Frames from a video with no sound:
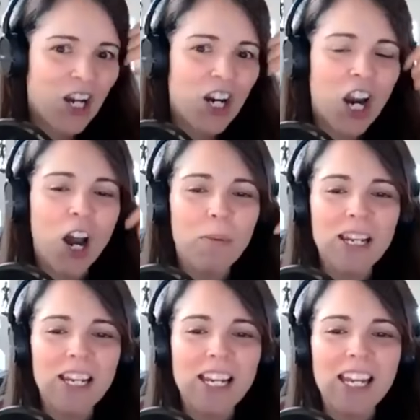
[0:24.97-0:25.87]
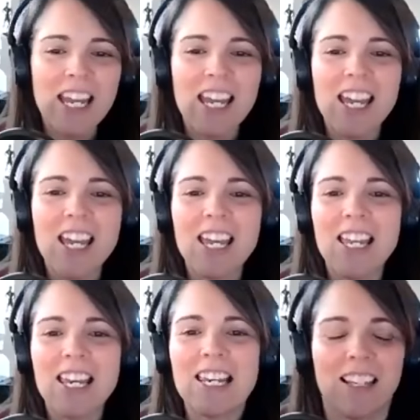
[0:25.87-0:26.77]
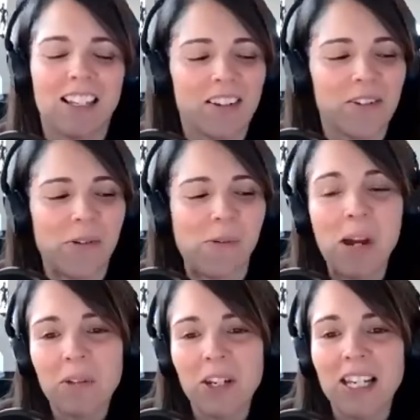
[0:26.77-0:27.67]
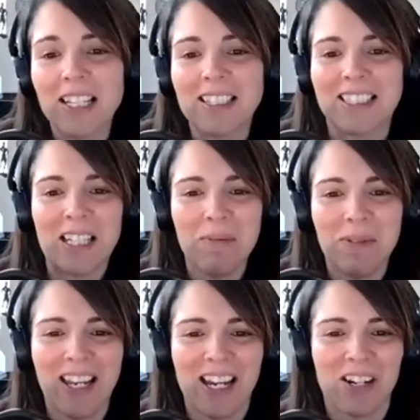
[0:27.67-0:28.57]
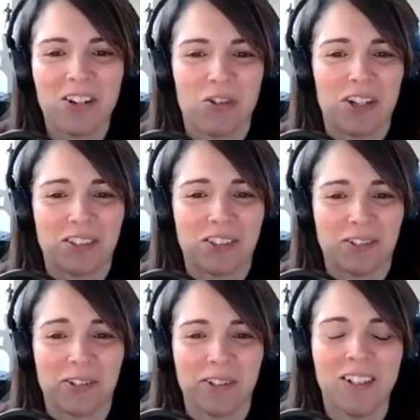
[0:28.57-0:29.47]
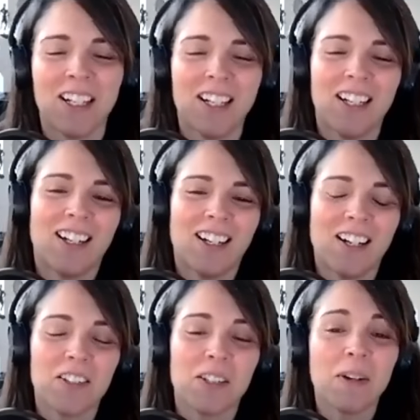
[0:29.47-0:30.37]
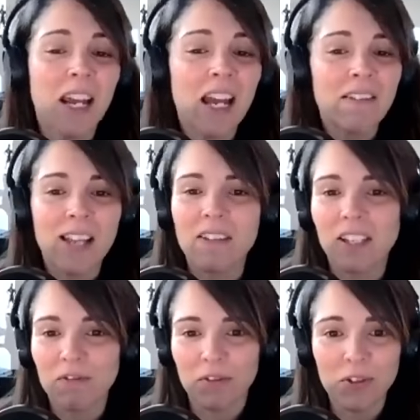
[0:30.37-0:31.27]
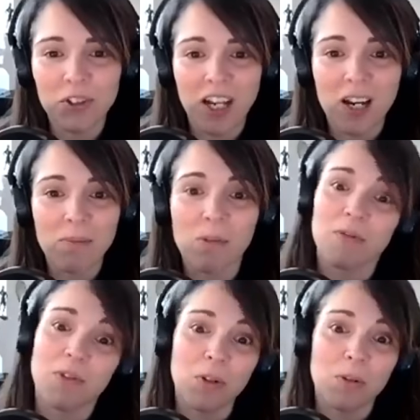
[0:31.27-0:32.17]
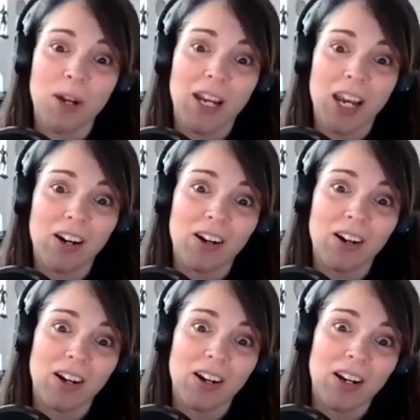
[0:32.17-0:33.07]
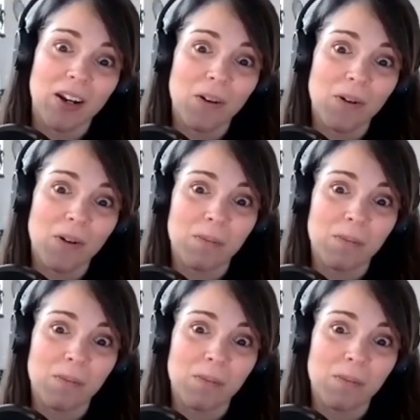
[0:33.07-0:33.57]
coming in, and I don't know when I'm going to get to see my hairdresser. So I might have to have a first time of doing my hair at home, and that